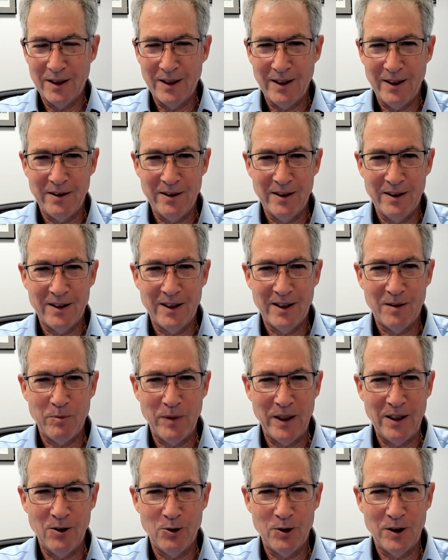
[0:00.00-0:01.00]
I think that
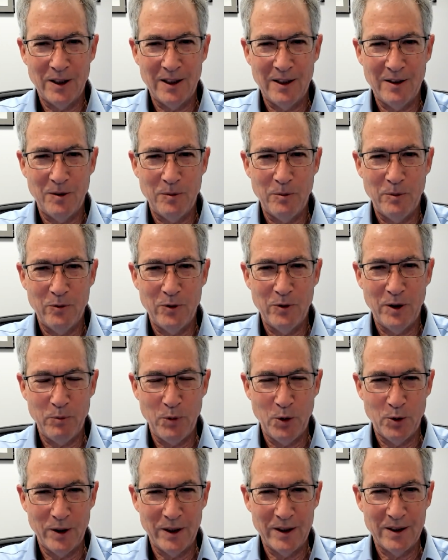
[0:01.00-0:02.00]

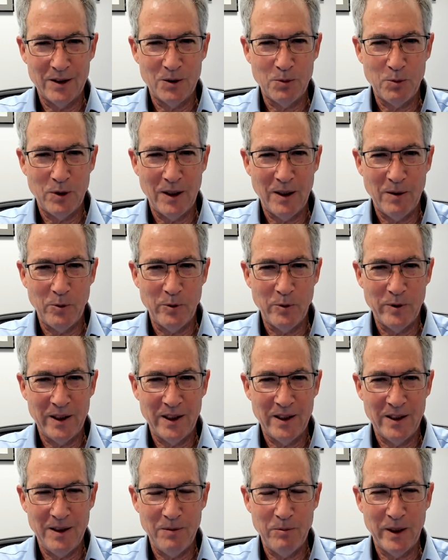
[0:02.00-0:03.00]
Report is probably
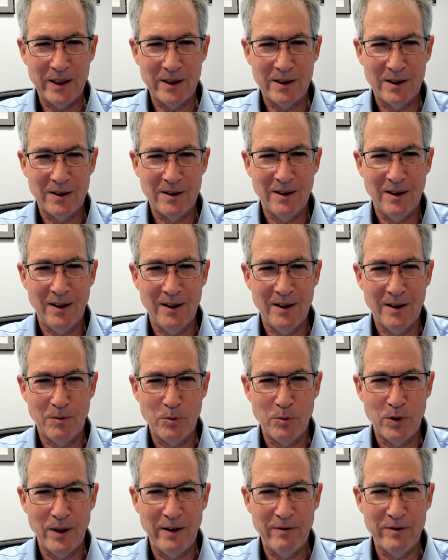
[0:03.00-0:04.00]
the best
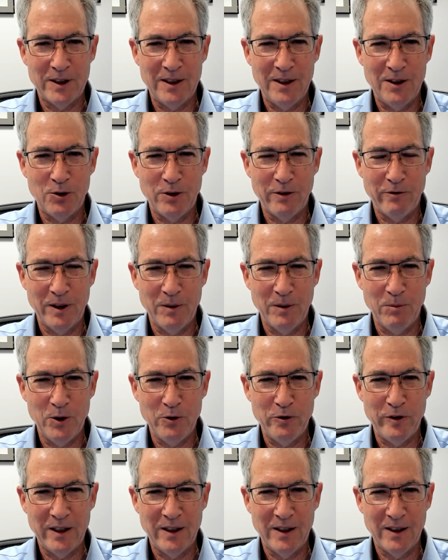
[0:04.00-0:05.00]
privacy-driven
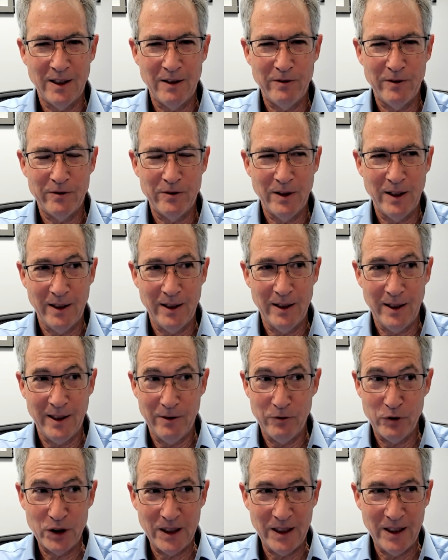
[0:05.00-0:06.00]
movie that I've
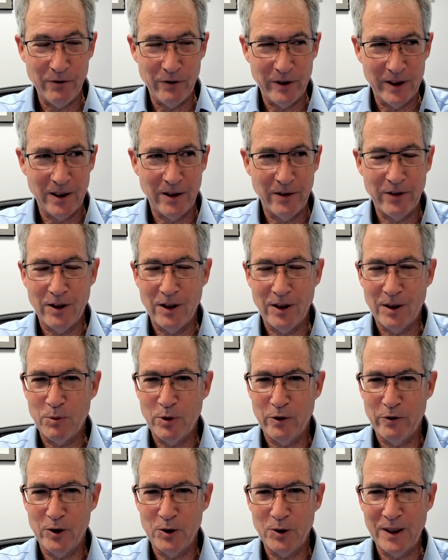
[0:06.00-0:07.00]
seen. Very
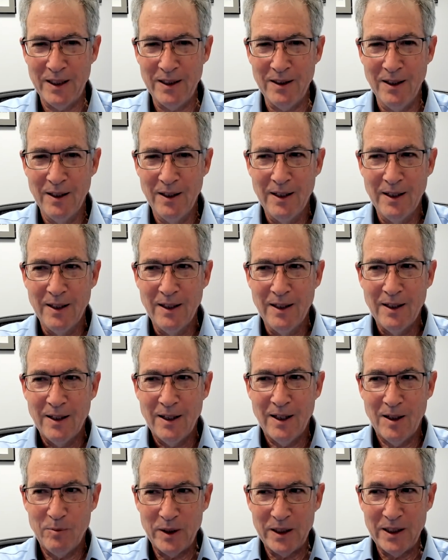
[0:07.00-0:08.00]
thought-provoking.
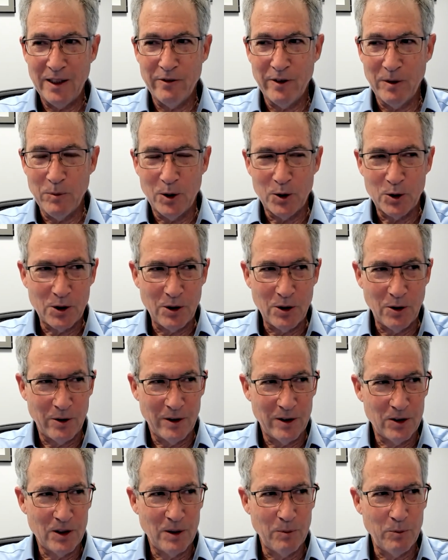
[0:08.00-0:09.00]
But even more so,
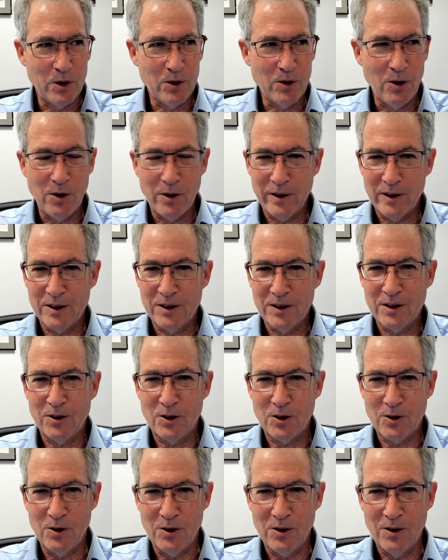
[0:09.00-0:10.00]
there's a book called The
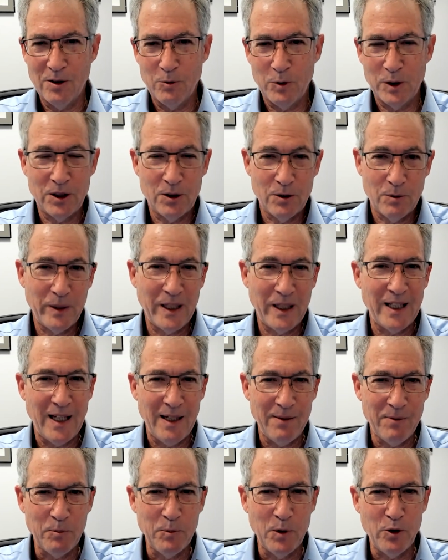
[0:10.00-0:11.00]
Circle, which became
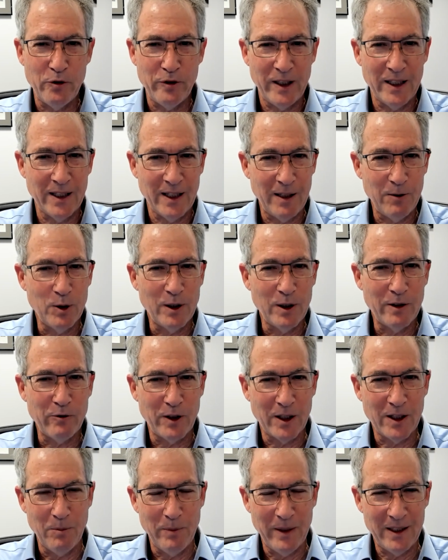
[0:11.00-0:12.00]
a movie. I would have
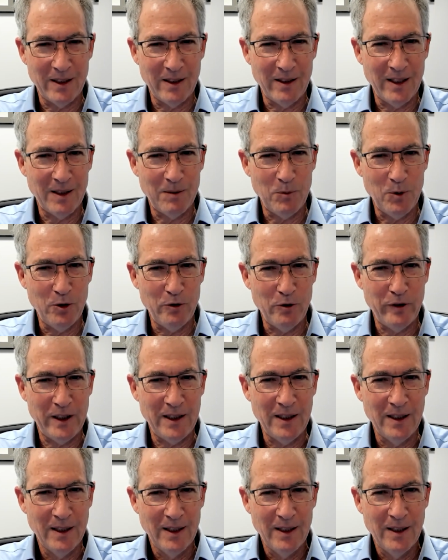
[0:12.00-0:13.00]
recommended that movie,
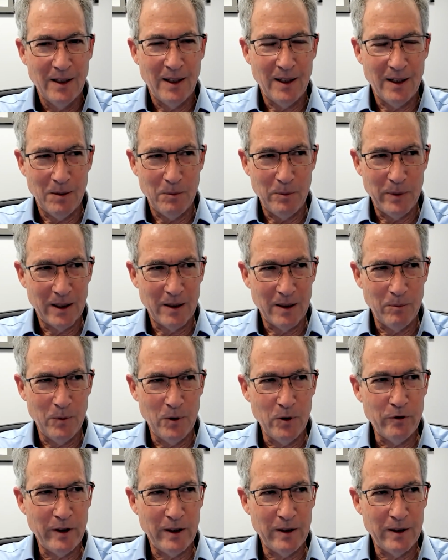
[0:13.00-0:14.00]
but the
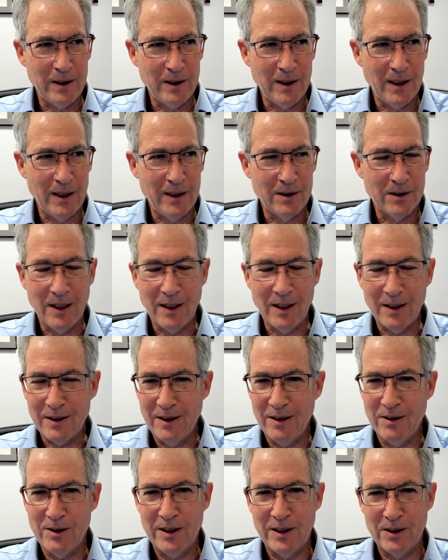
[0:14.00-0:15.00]
movie is not
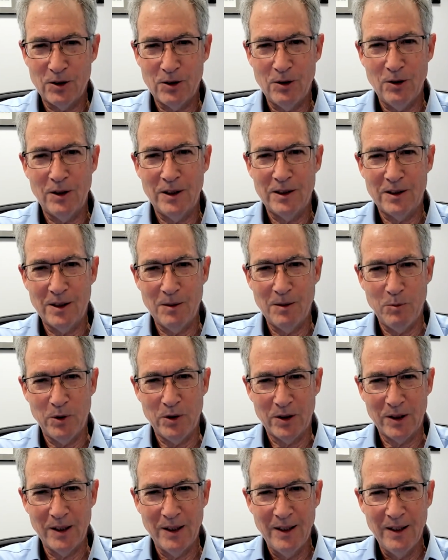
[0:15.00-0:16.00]
nearly as good as the
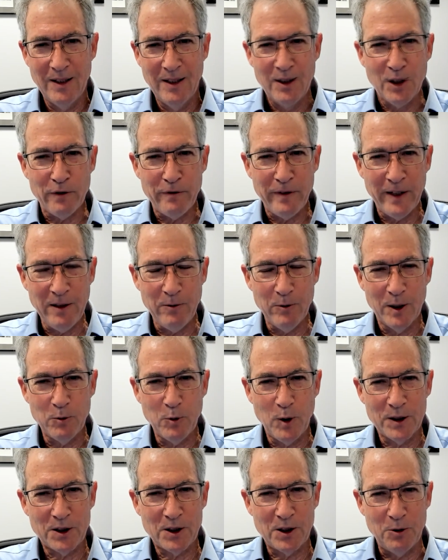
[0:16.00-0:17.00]
book. So if anyone
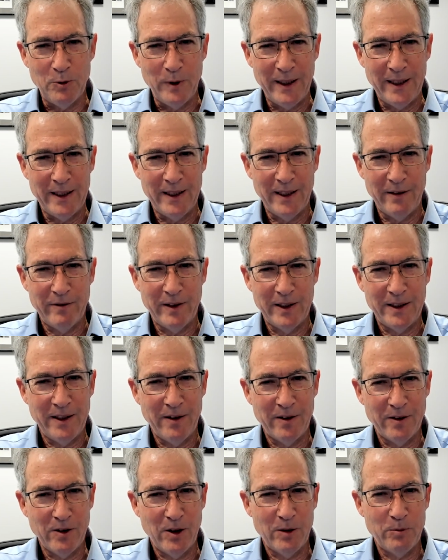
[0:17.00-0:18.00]
wants to read a very
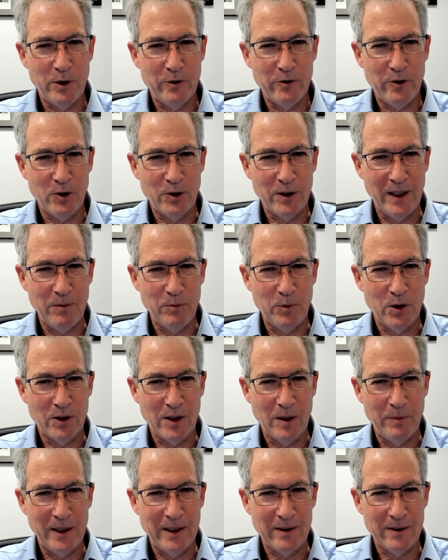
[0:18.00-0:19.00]
thought-provoking book
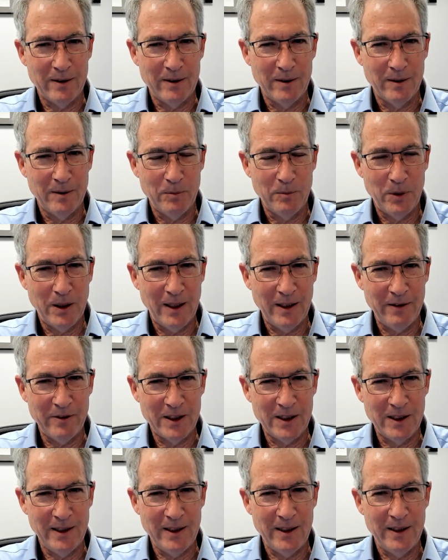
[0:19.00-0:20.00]
about
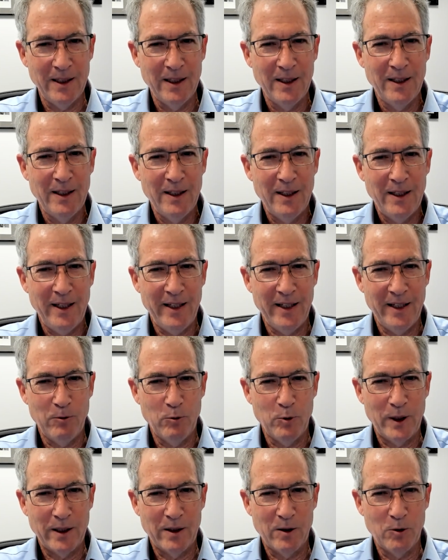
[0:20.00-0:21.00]
privacy and
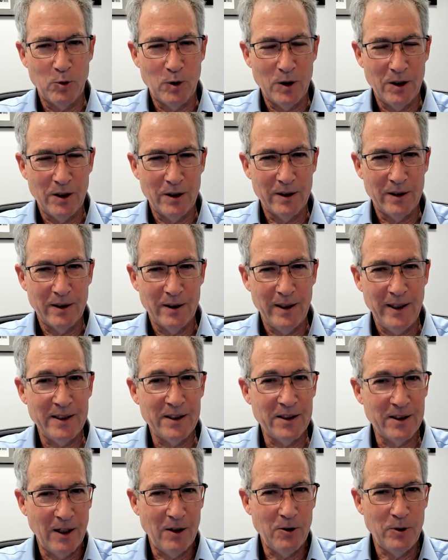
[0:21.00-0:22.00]
where the world is
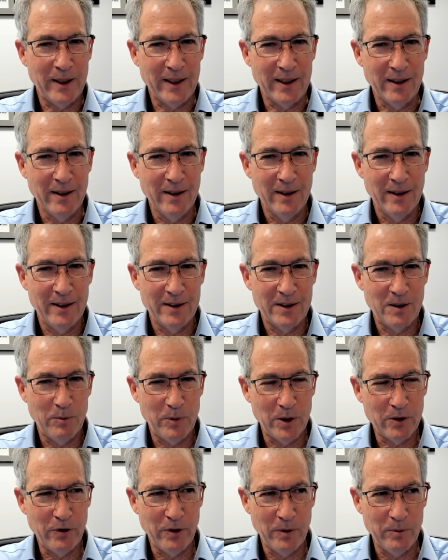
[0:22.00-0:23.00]
going, it's a
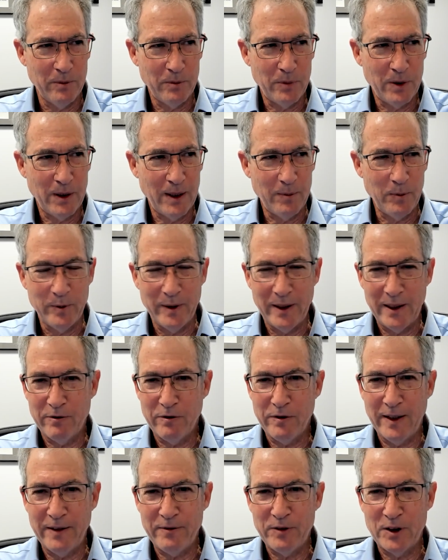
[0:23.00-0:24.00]
book from probably
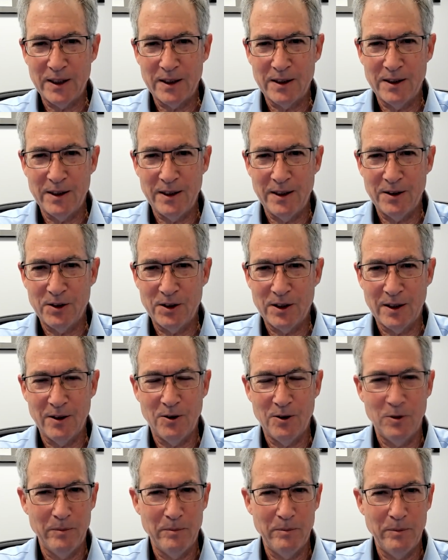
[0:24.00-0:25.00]
5, 6 years
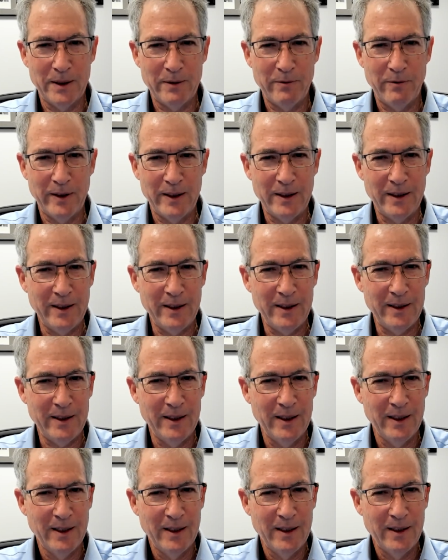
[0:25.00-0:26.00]
ago, but very,
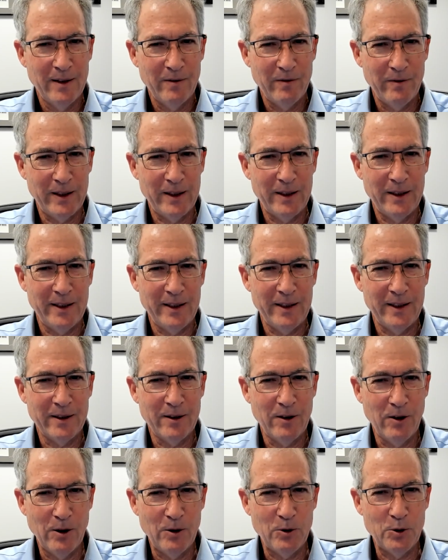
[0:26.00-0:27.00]
very
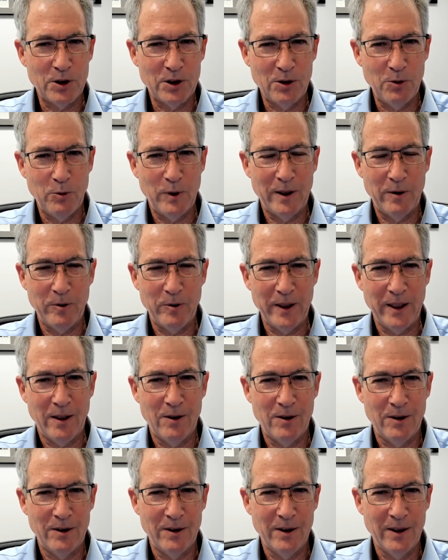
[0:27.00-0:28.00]
close to where we
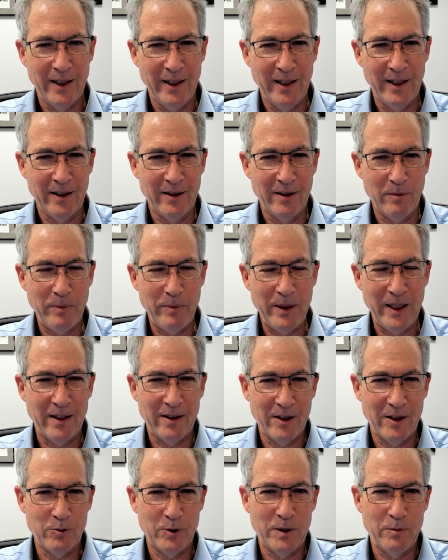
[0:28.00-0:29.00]
are and the path
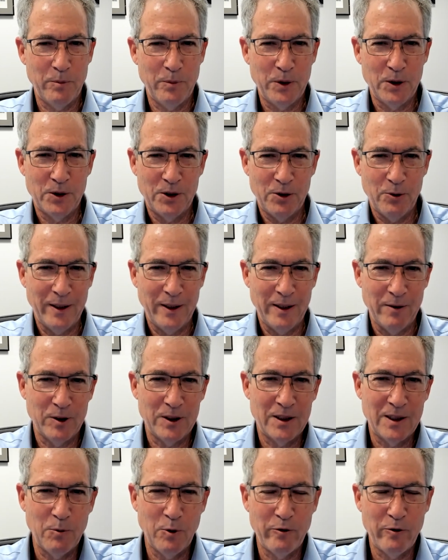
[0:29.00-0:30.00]
that we're pursuing with
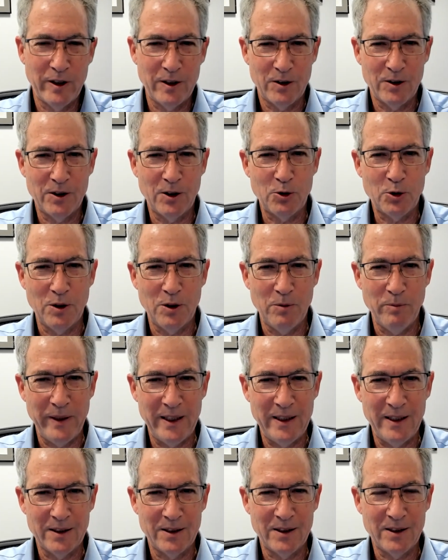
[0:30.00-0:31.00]
some of our social
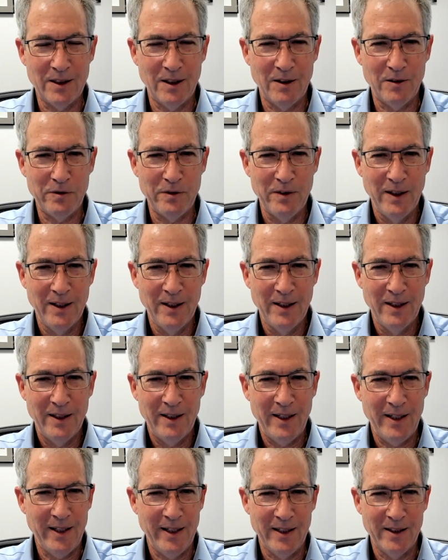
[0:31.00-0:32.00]
media stuff.
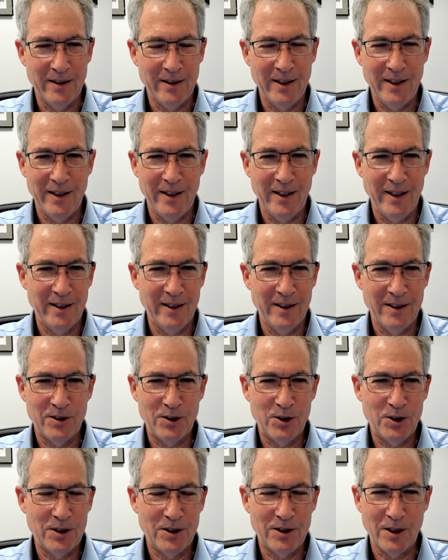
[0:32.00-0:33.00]
And it's
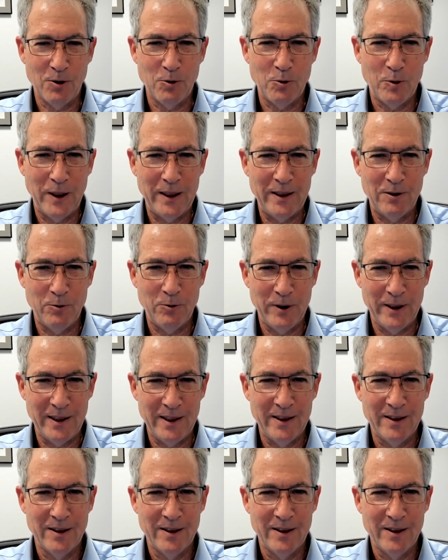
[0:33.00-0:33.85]
just a great read.